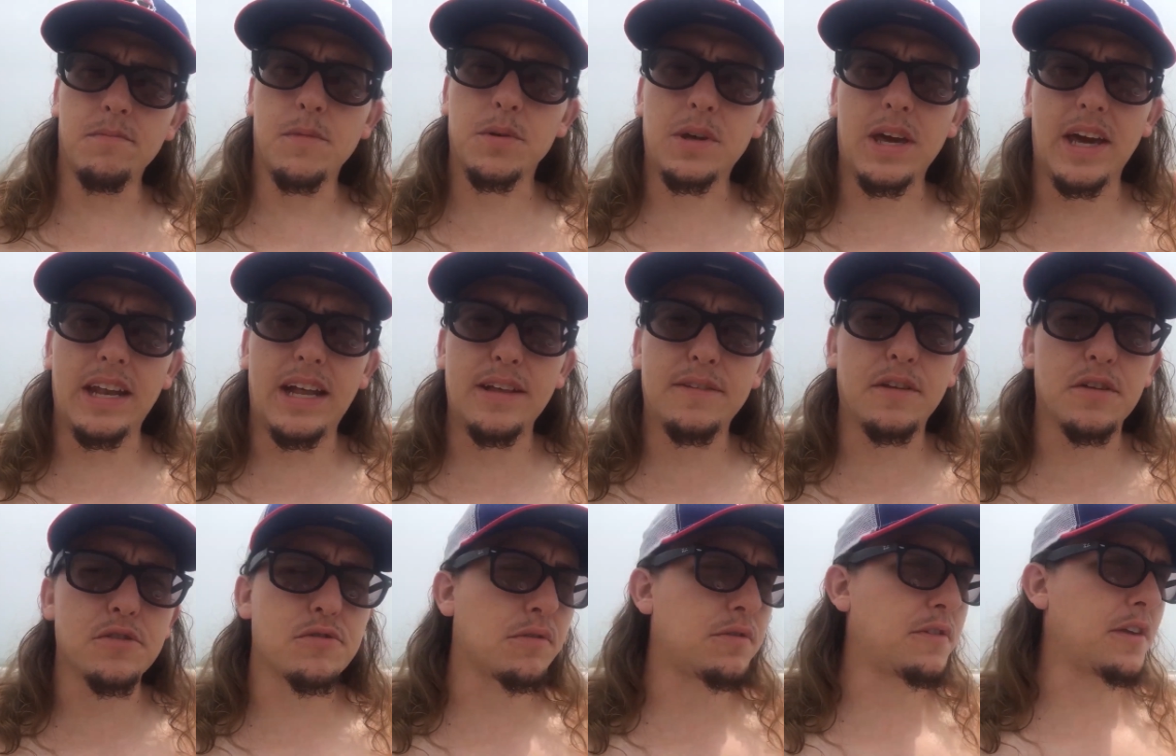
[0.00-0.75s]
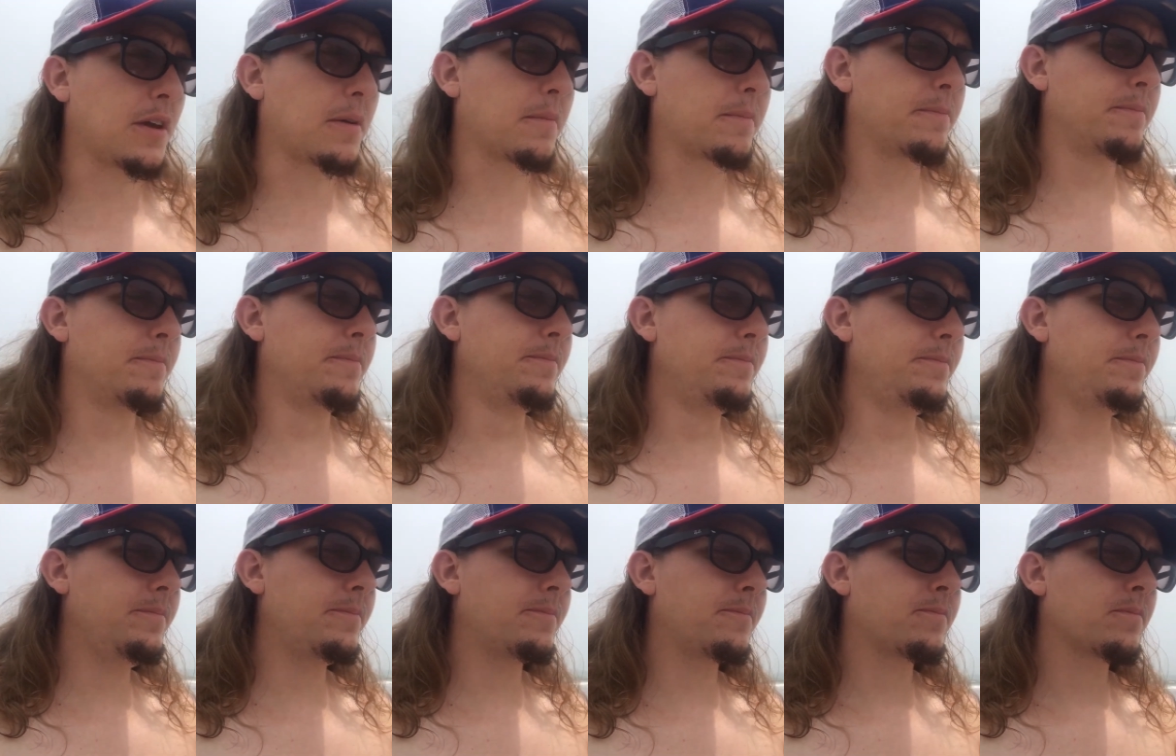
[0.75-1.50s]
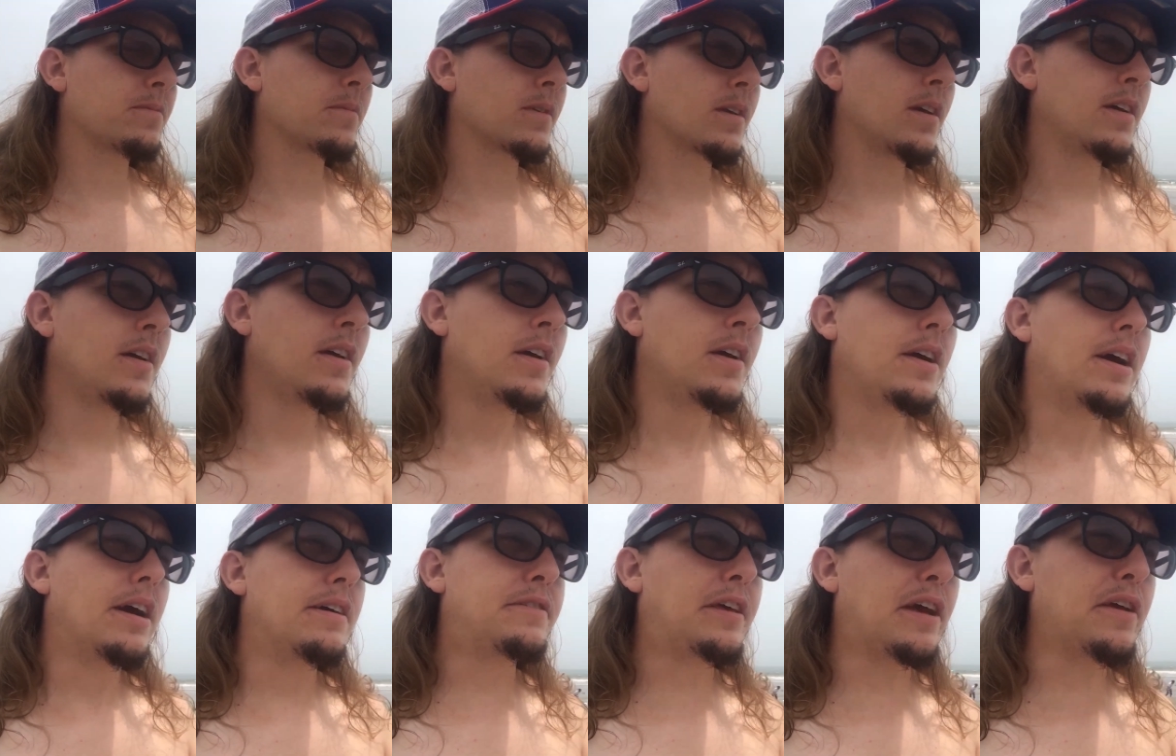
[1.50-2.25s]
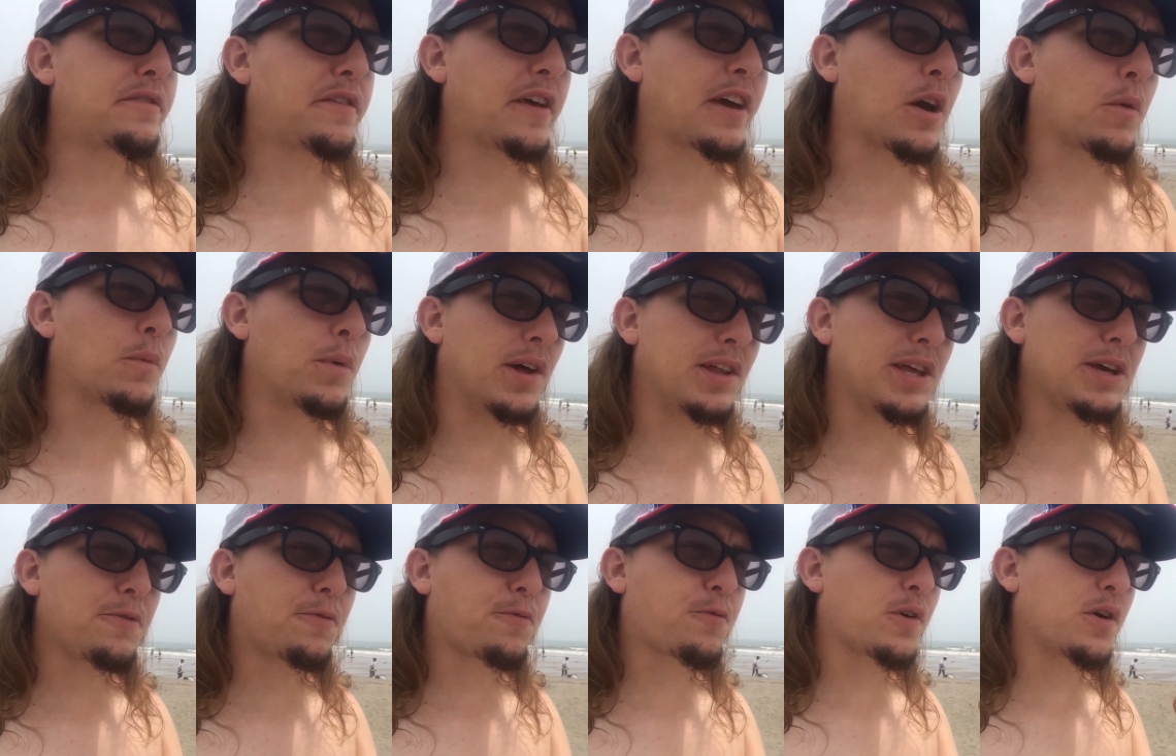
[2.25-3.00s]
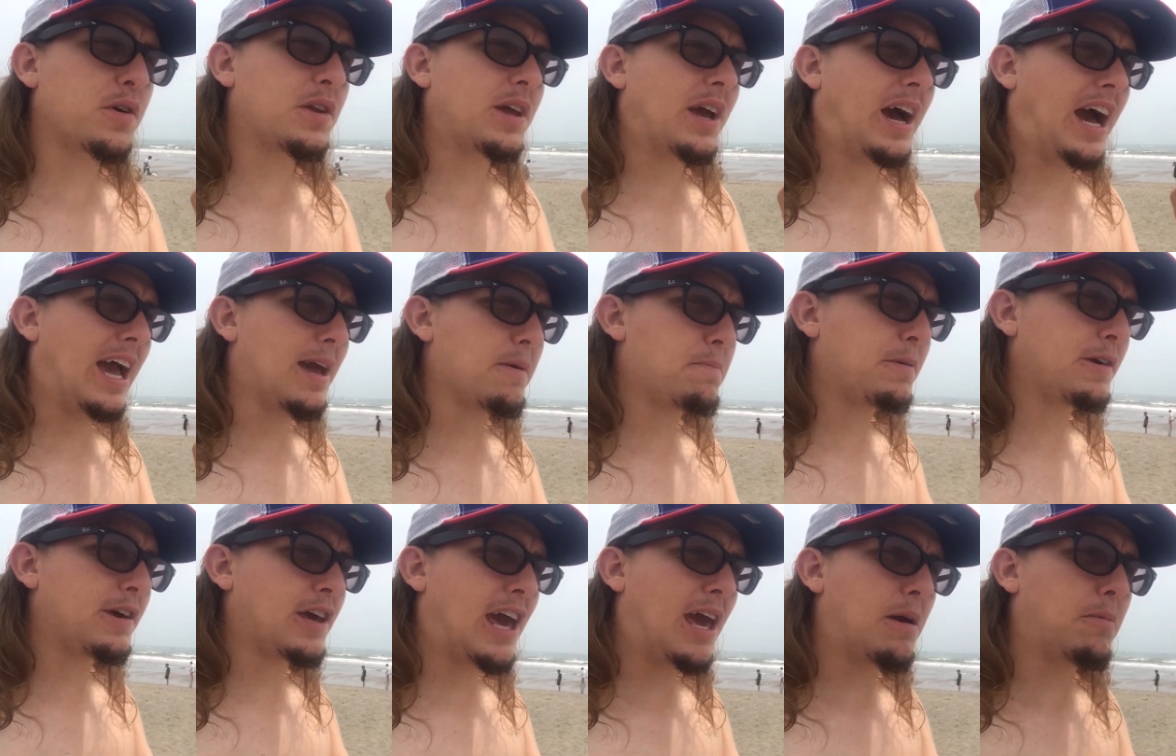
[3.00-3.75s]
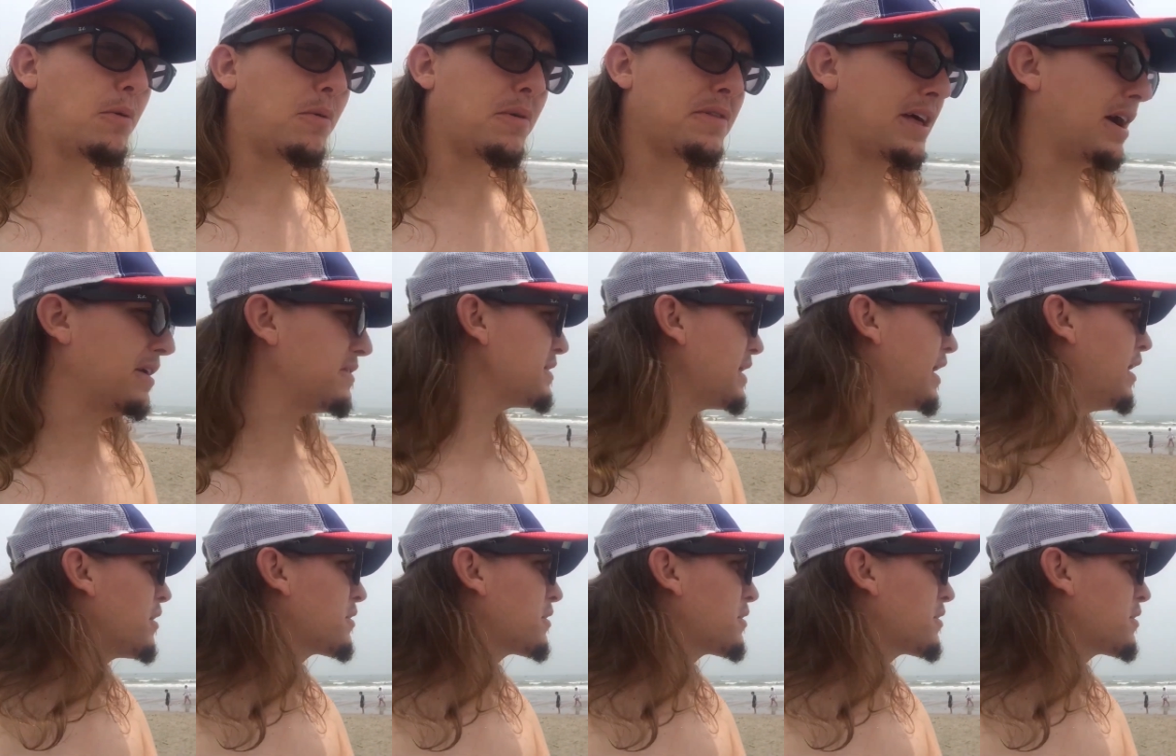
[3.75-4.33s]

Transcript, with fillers: okay, that's interesting. It tastes like a really fruity IPA, but without the